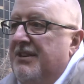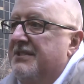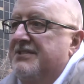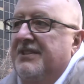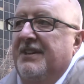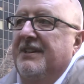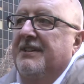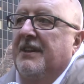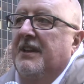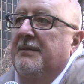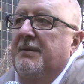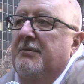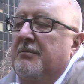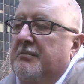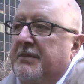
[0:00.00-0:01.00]
not sitting in the
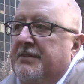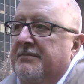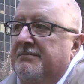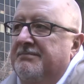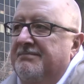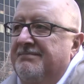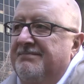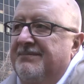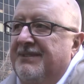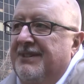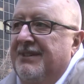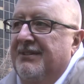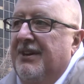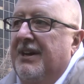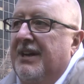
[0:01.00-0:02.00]
living room with them.
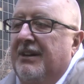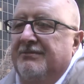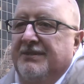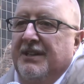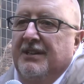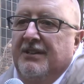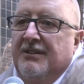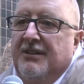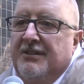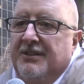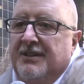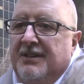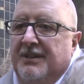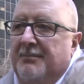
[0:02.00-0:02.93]
They're not out there on